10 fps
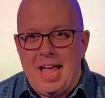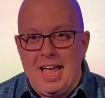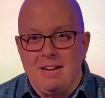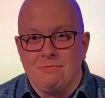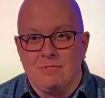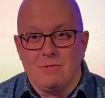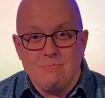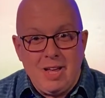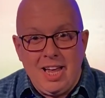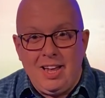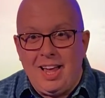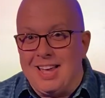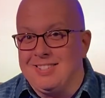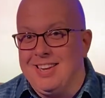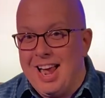And for me
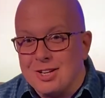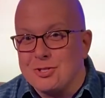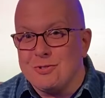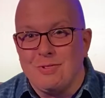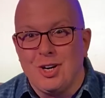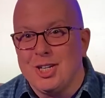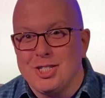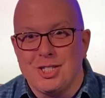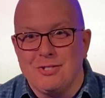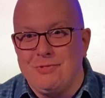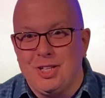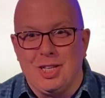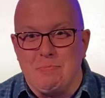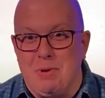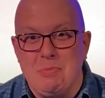as an extrovert, just
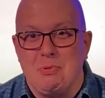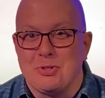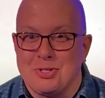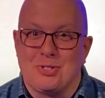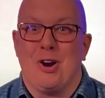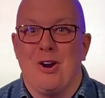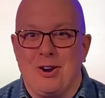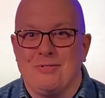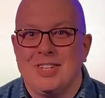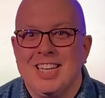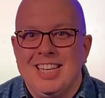feeling people starved,